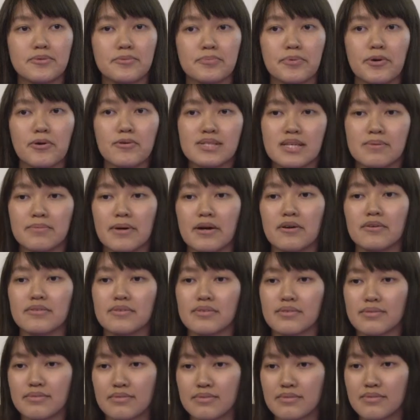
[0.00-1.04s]
to post
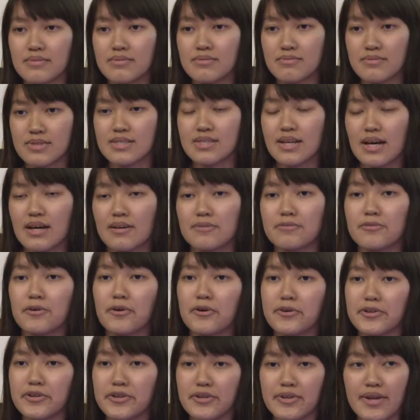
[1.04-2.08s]
about stuff
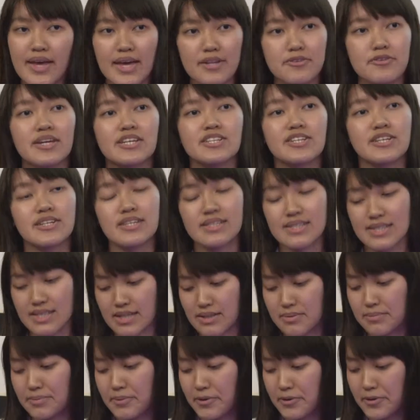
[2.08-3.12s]
on education in
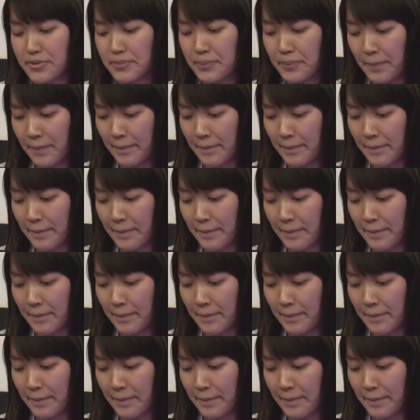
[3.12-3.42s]
Singapore.